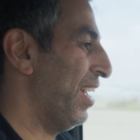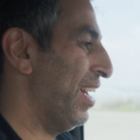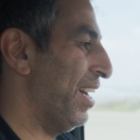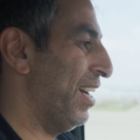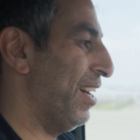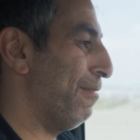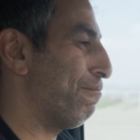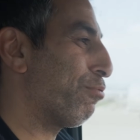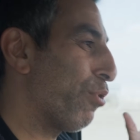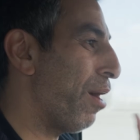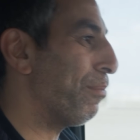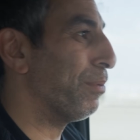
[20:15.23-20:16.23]

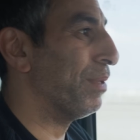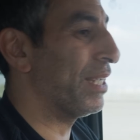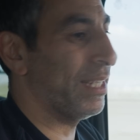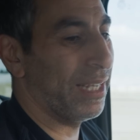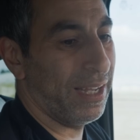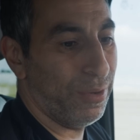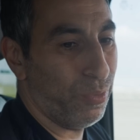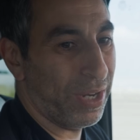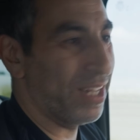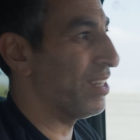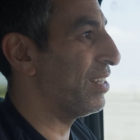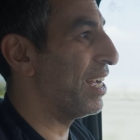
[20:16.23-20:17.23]
Probably
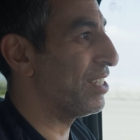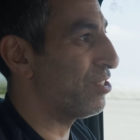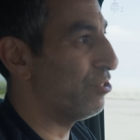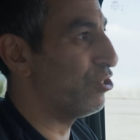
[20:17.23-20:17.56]
one of the nicer